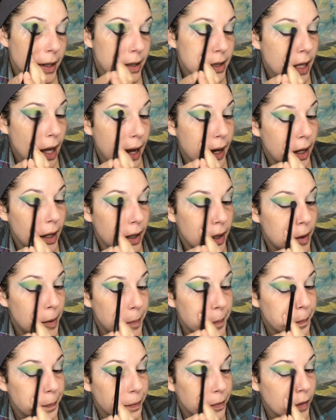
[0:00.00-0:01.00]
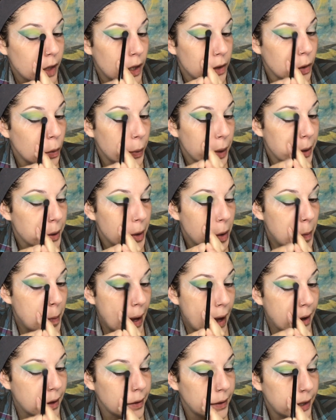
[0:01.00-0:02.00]
excited. The Weirdo
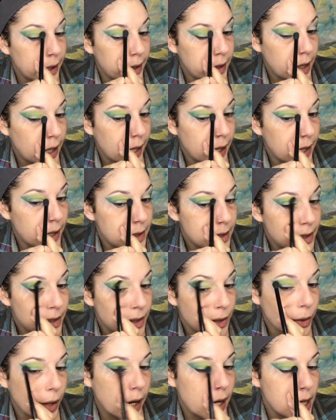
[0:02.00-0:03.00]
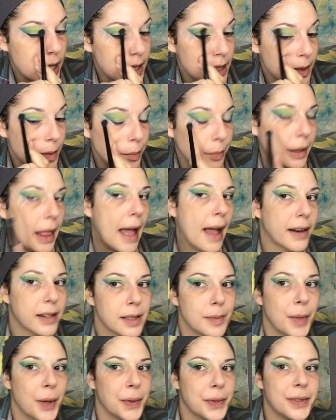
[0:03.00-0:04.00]
palette, it's grays and blacks
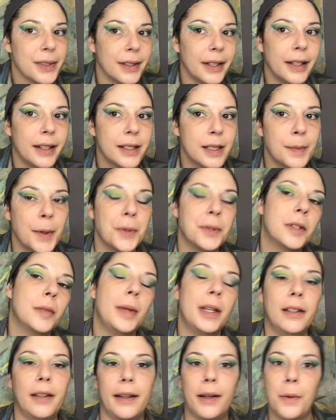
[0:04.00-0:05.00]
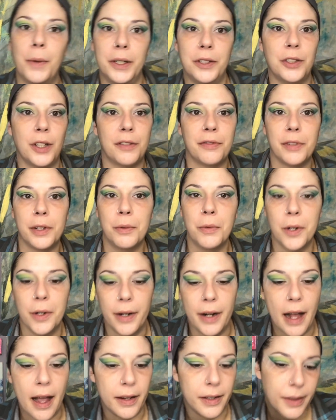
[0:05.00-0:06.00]
mostly. It's supposed to be like what Jeffrey wore
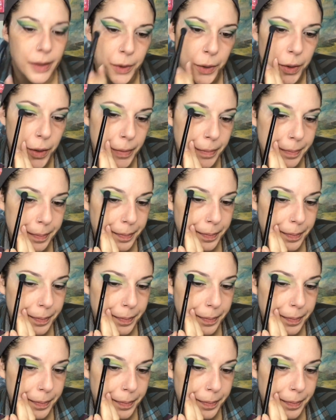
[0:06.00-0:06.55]
in high school